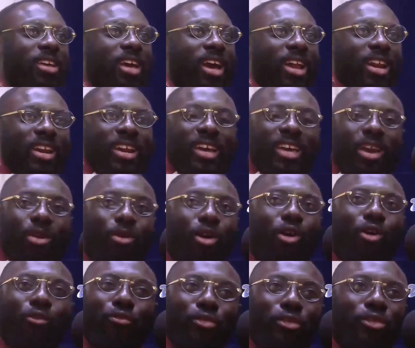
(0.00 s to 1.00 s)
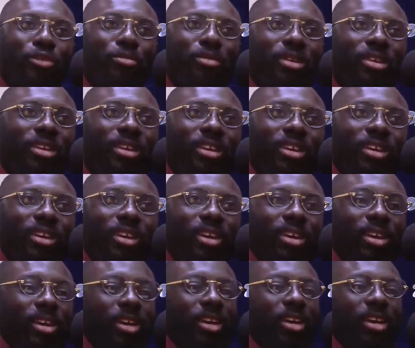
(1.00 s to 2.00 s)
I don't get one follow me.
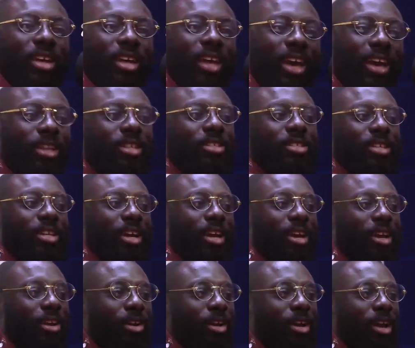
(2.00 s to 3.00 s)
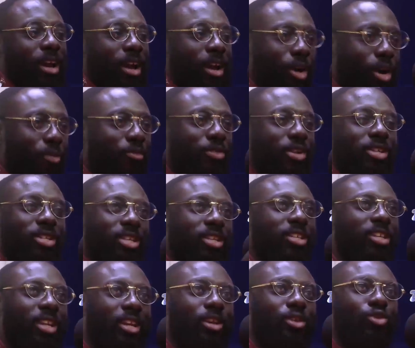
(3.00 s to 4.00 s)
And obviously, the
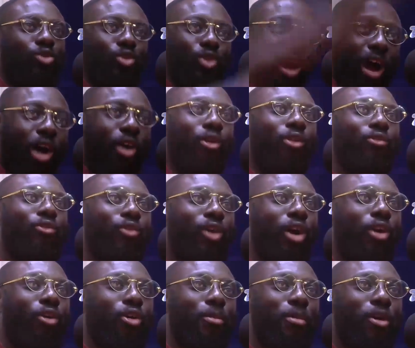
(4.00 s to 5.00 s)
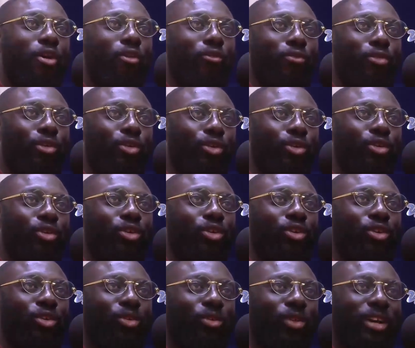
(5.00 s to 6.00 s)
delay so obey on follow
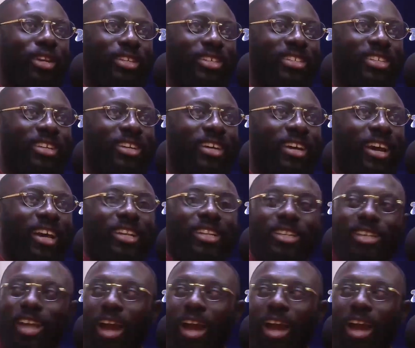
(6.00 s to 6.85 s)
Wendy say. And